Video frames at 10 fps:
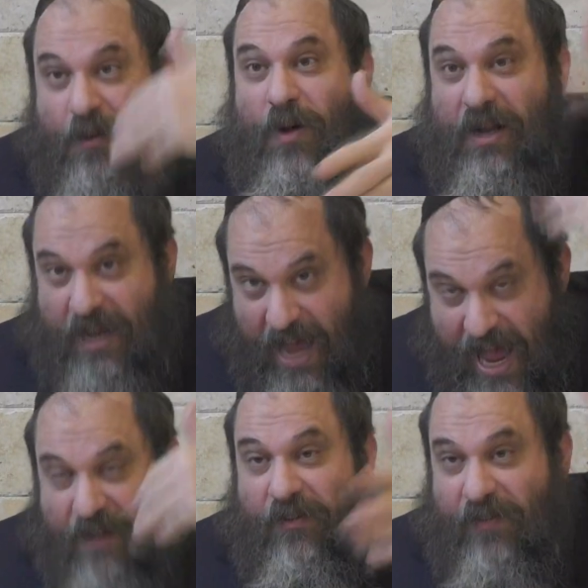when you
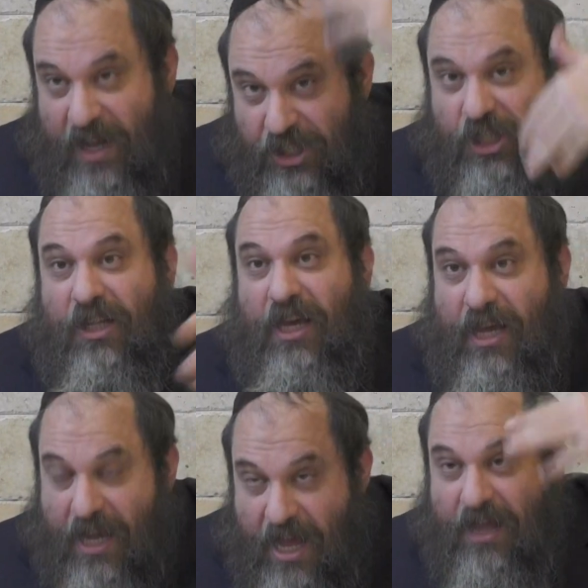have
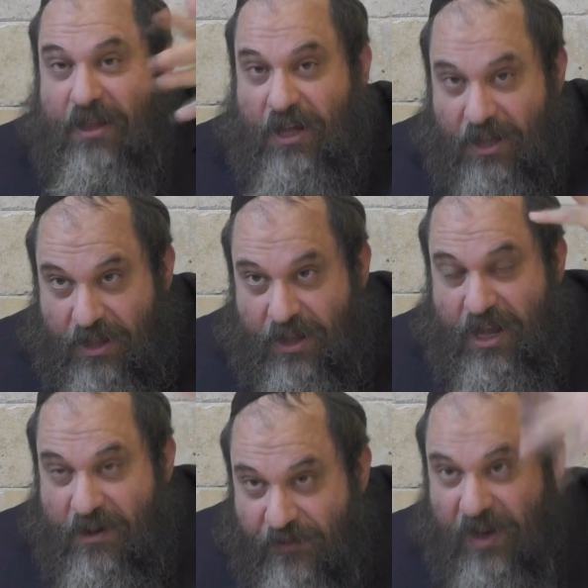eventually the
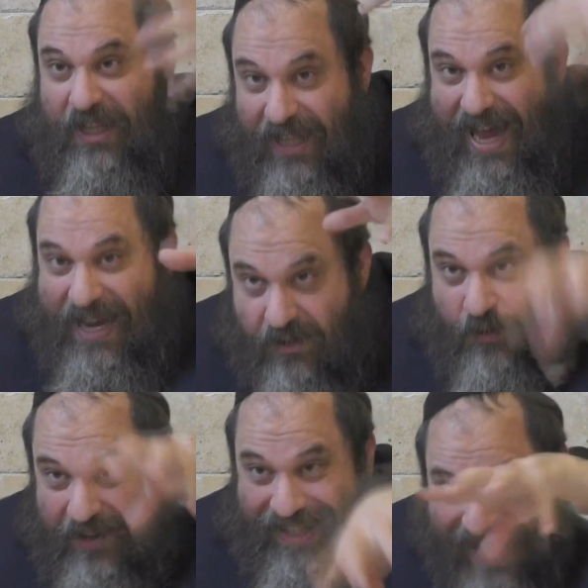infinite light
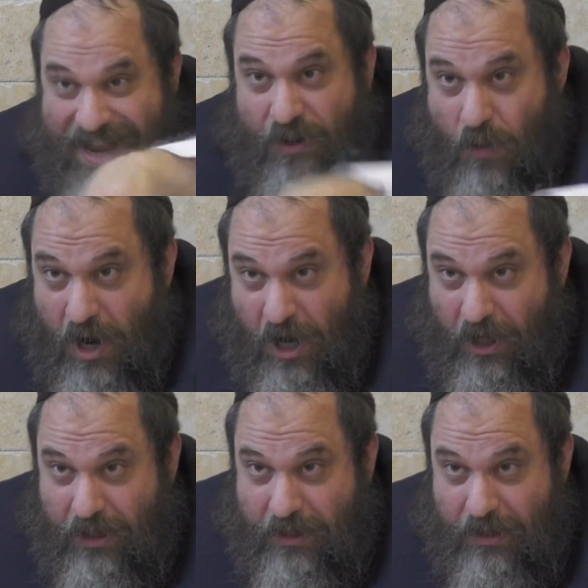revealed in the
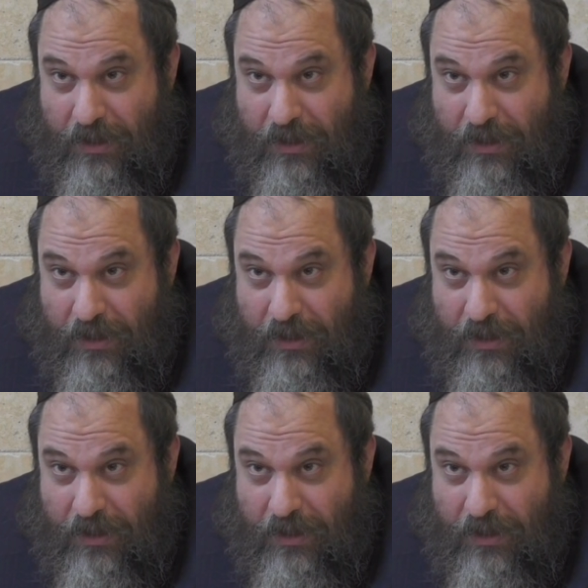world,